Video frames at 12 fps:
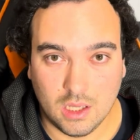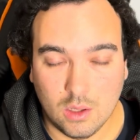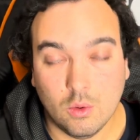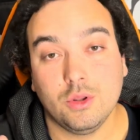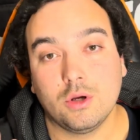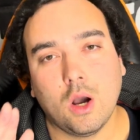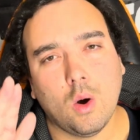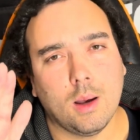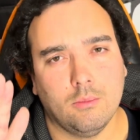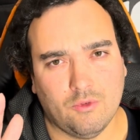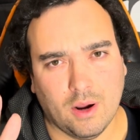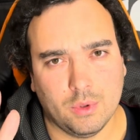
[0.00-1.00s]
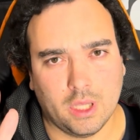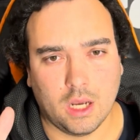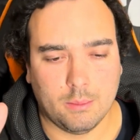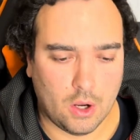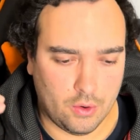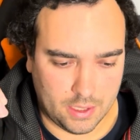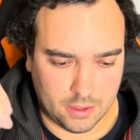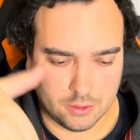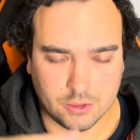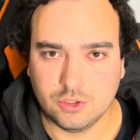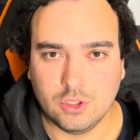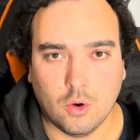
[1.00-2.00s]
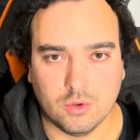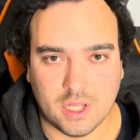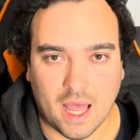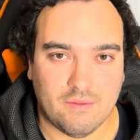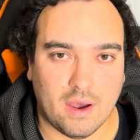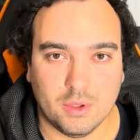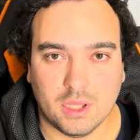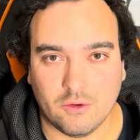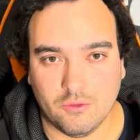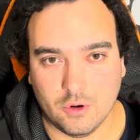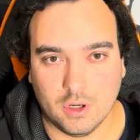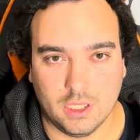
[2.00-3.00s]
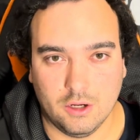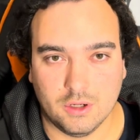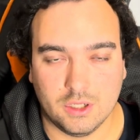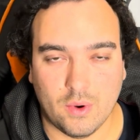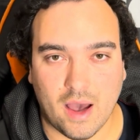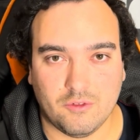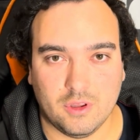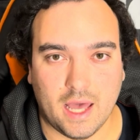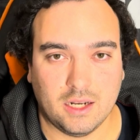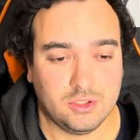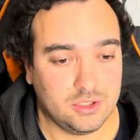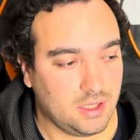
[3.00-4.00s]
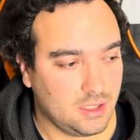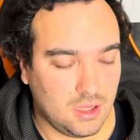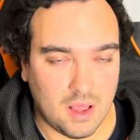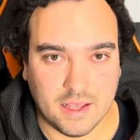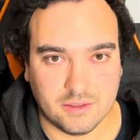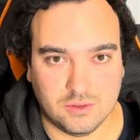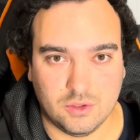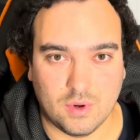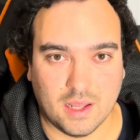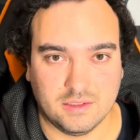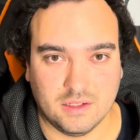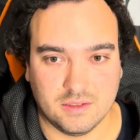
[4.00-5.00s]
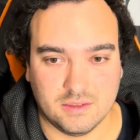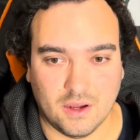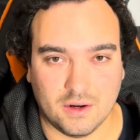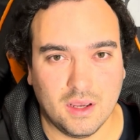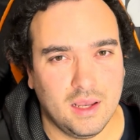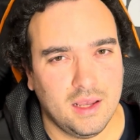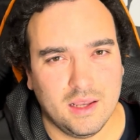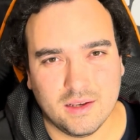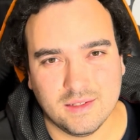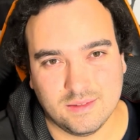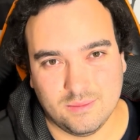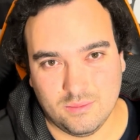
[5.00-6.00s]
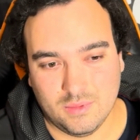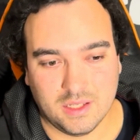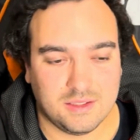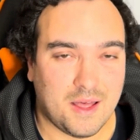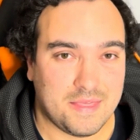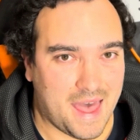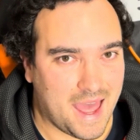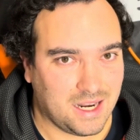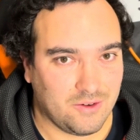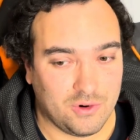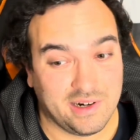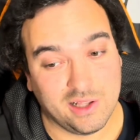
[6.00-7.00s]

well, they'll go up right when they come out, and then they'll just nosedive, I would think, for a year or two after that, just like the last 296 has done, because it's not that different.